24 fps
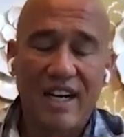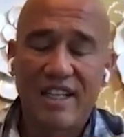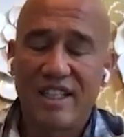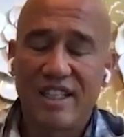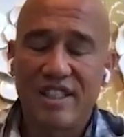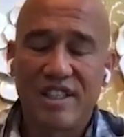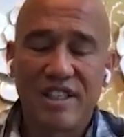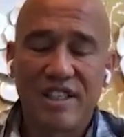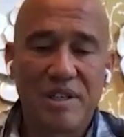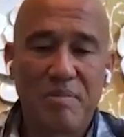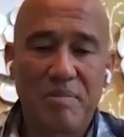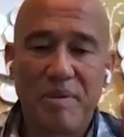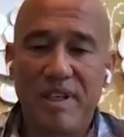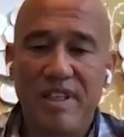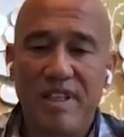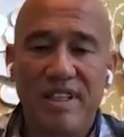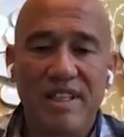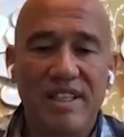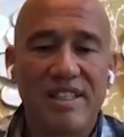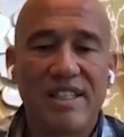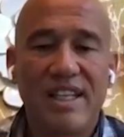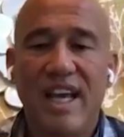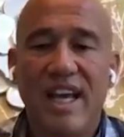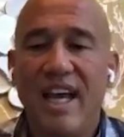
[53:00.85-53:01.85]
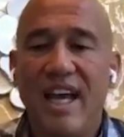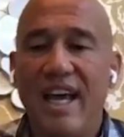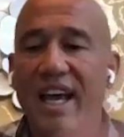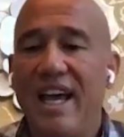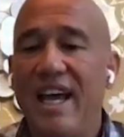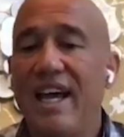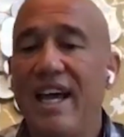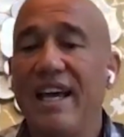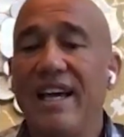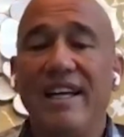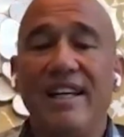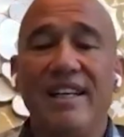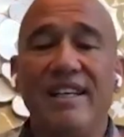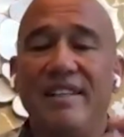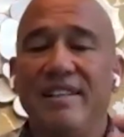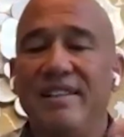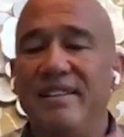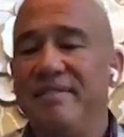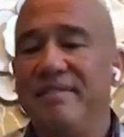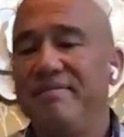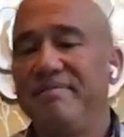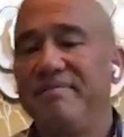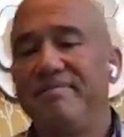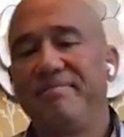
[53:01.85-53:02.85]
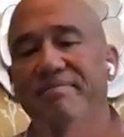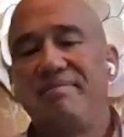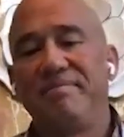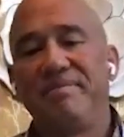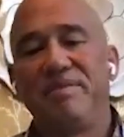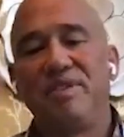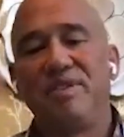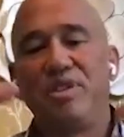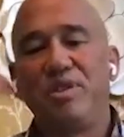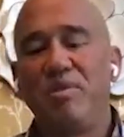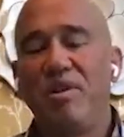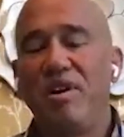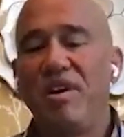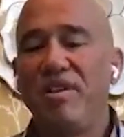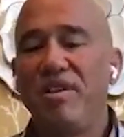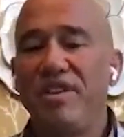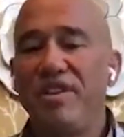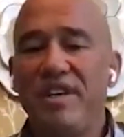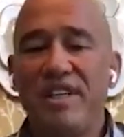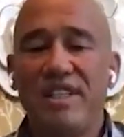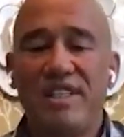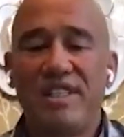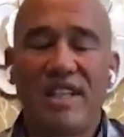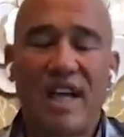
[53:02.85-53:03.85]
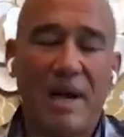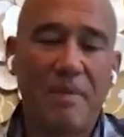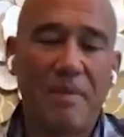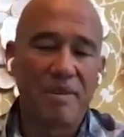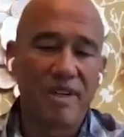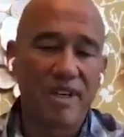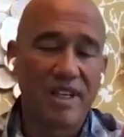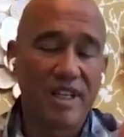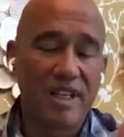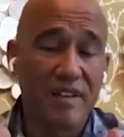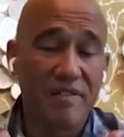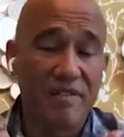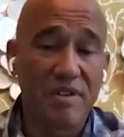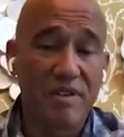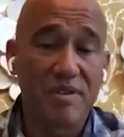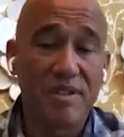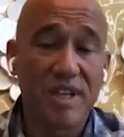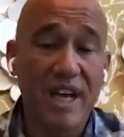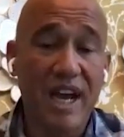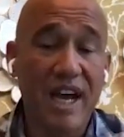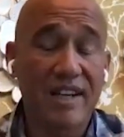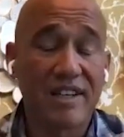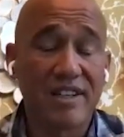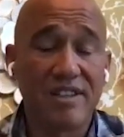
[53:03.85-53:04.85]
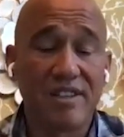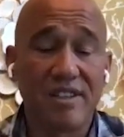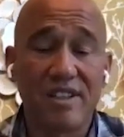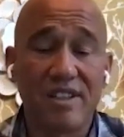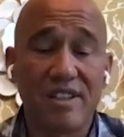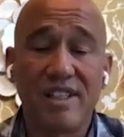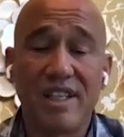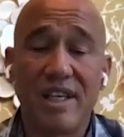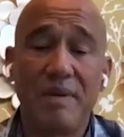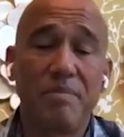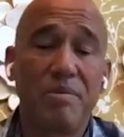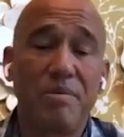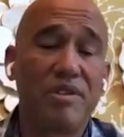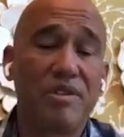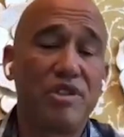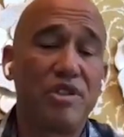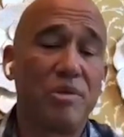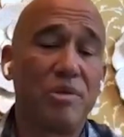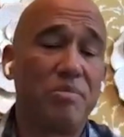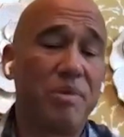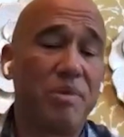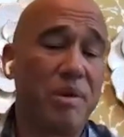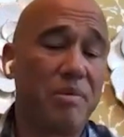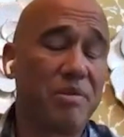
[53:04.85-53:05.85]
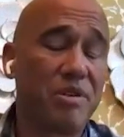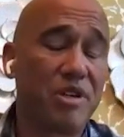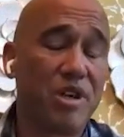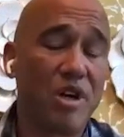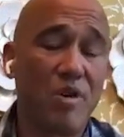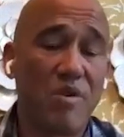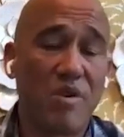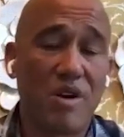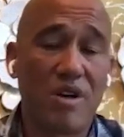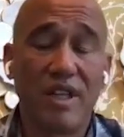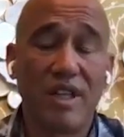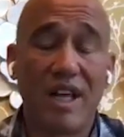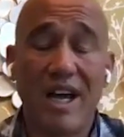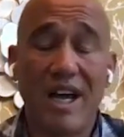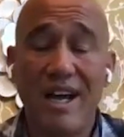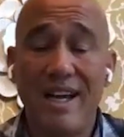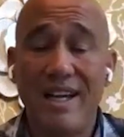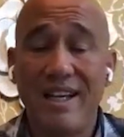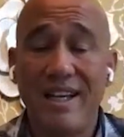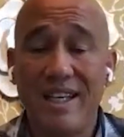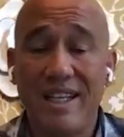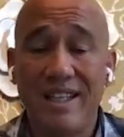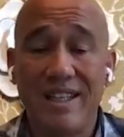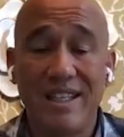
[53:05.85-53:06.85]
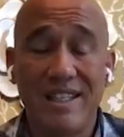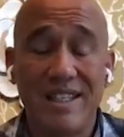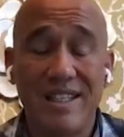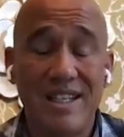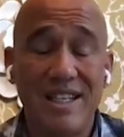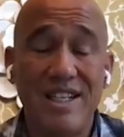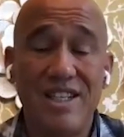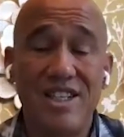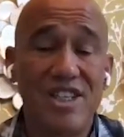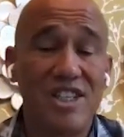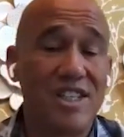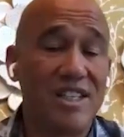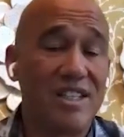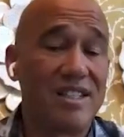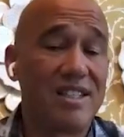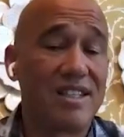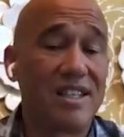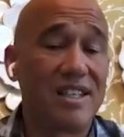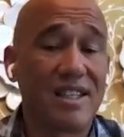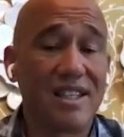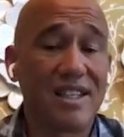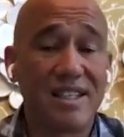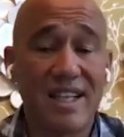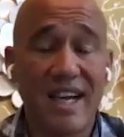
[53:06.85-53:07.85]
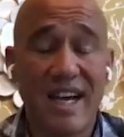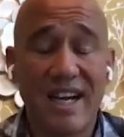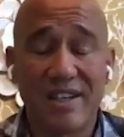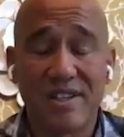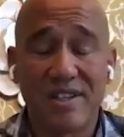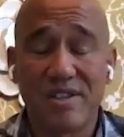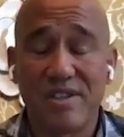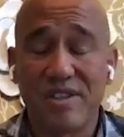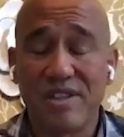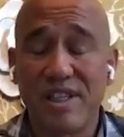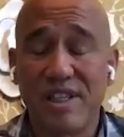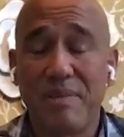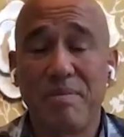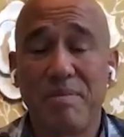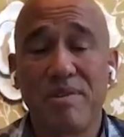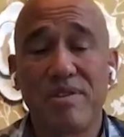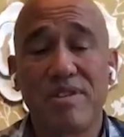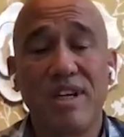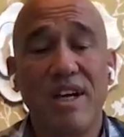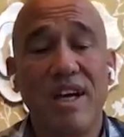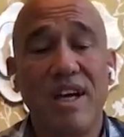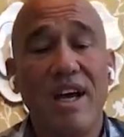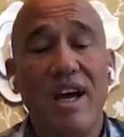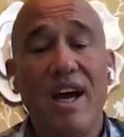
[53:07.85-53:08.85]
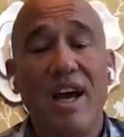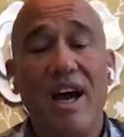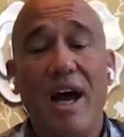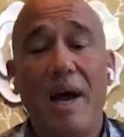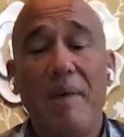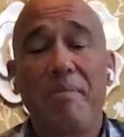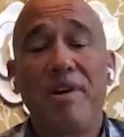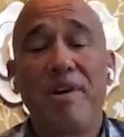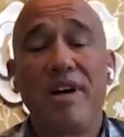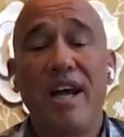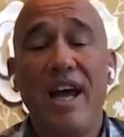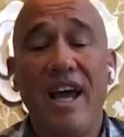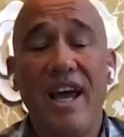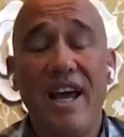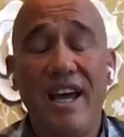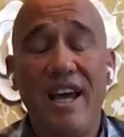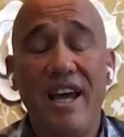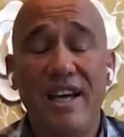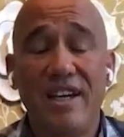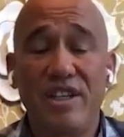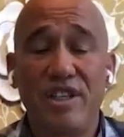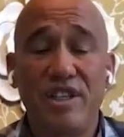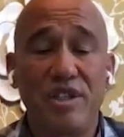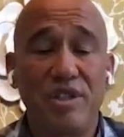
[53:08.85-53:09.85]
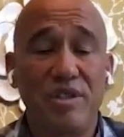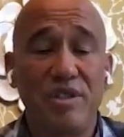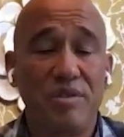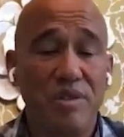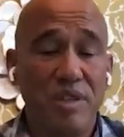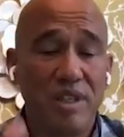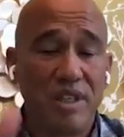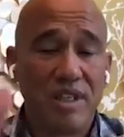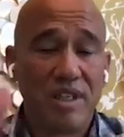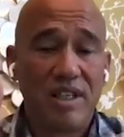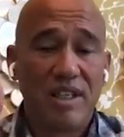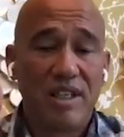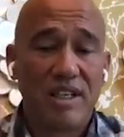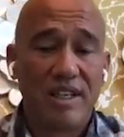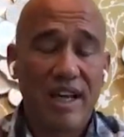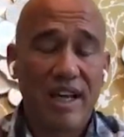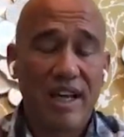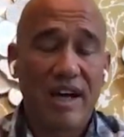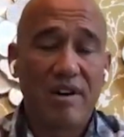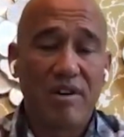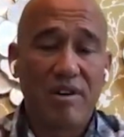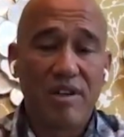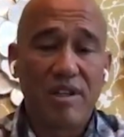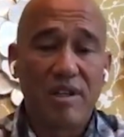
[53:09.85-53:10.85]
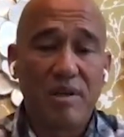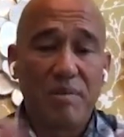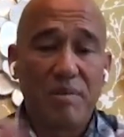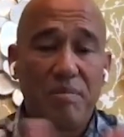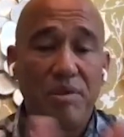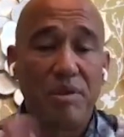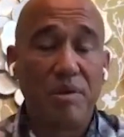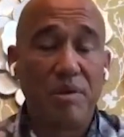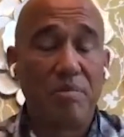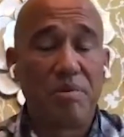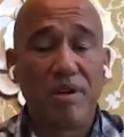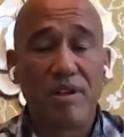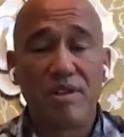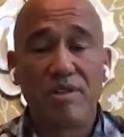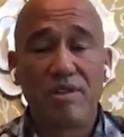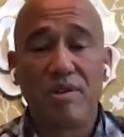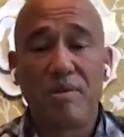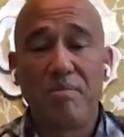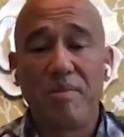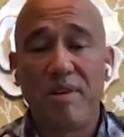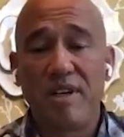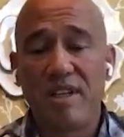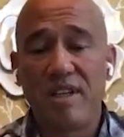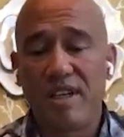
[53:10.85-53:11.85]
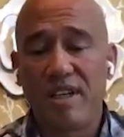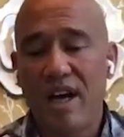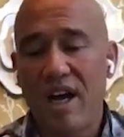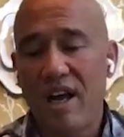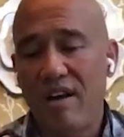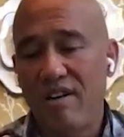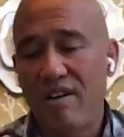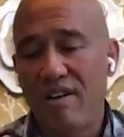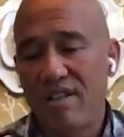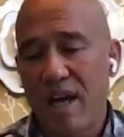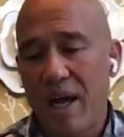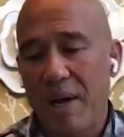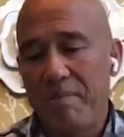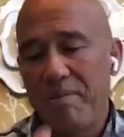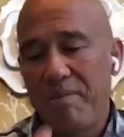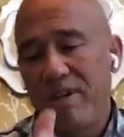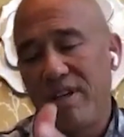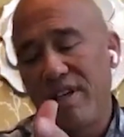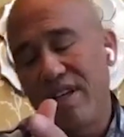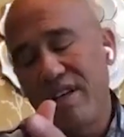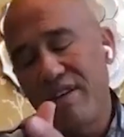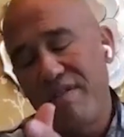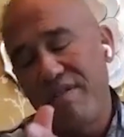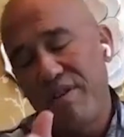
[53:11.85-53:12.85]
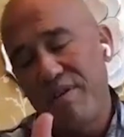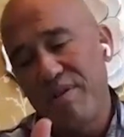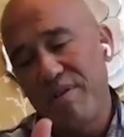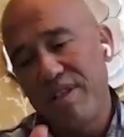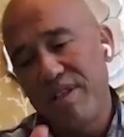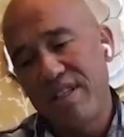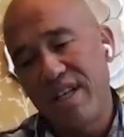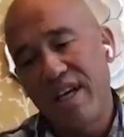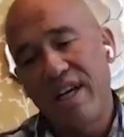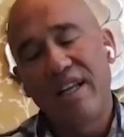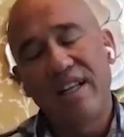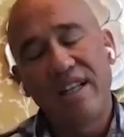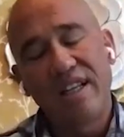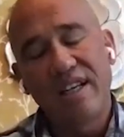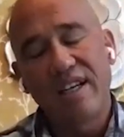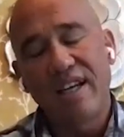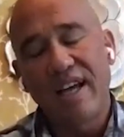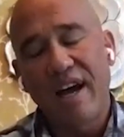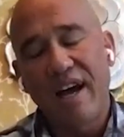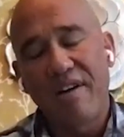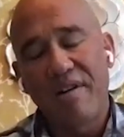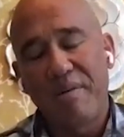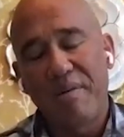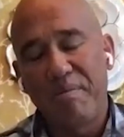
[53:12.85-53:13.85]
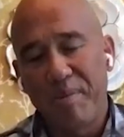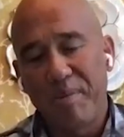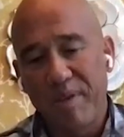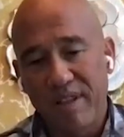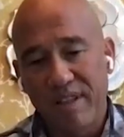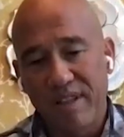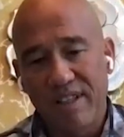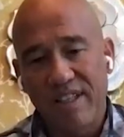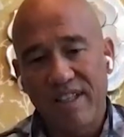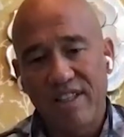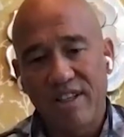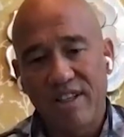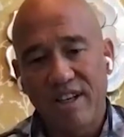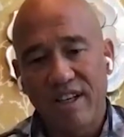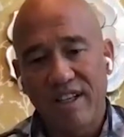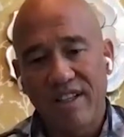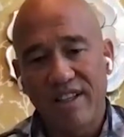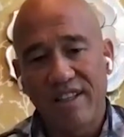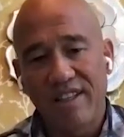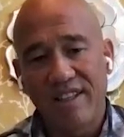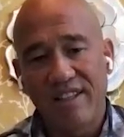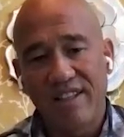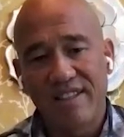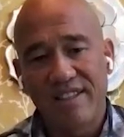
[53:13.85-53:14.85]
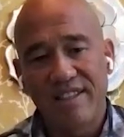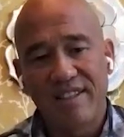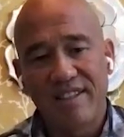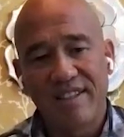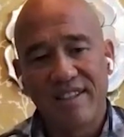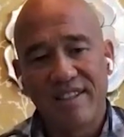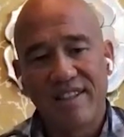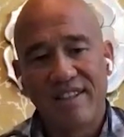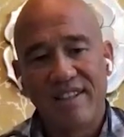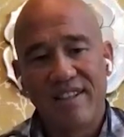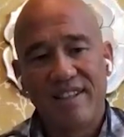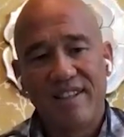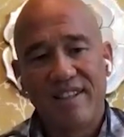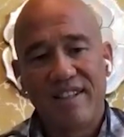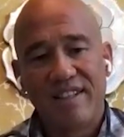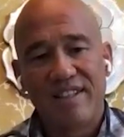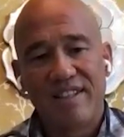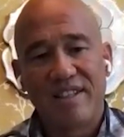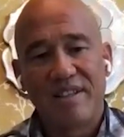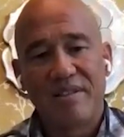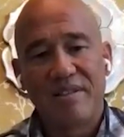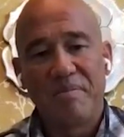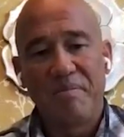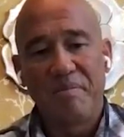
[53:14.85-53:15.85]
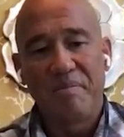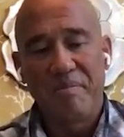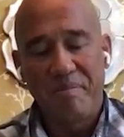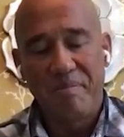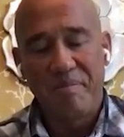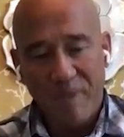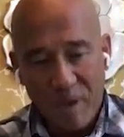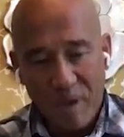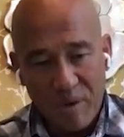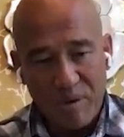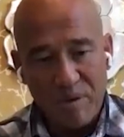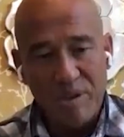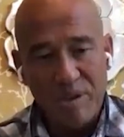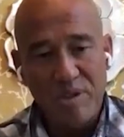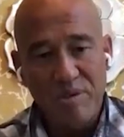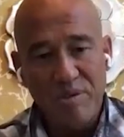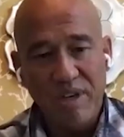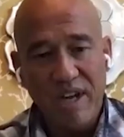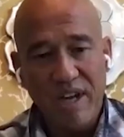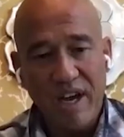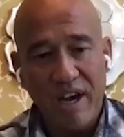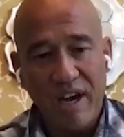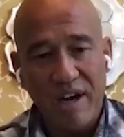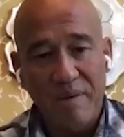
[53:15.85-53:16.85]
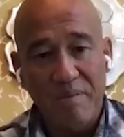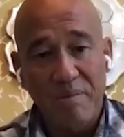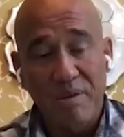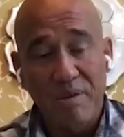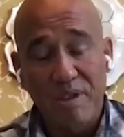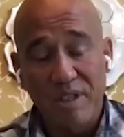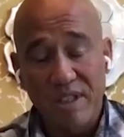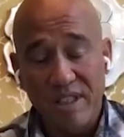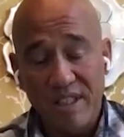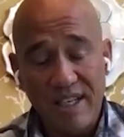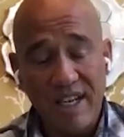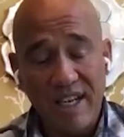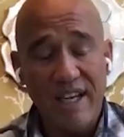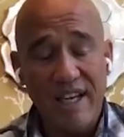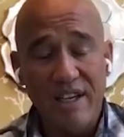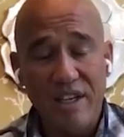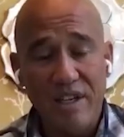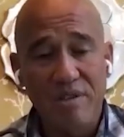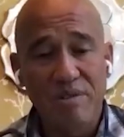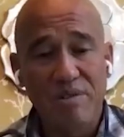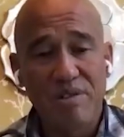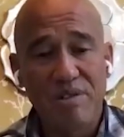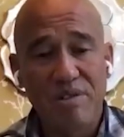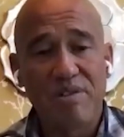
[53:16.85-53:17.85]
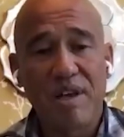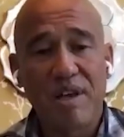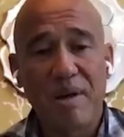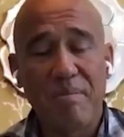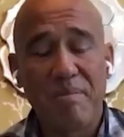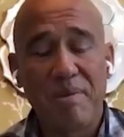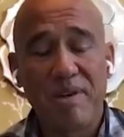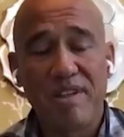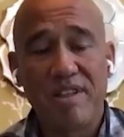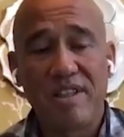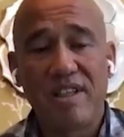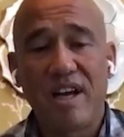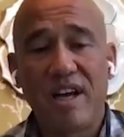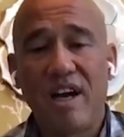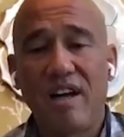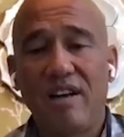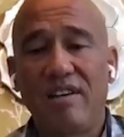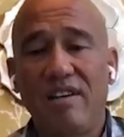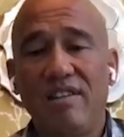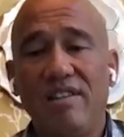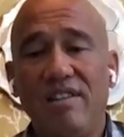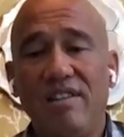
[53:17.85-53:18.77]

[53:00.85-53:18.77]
It's not just going to be this, hey, do this. I'm going to give you tactical examples. You'll be able to go online, get the teachings, get the tactical examples. I'm going to hand you not only the blueprint to $1 million, I'm going to give you a daily accountability checklist to hold you accountable to take you to that $1 million.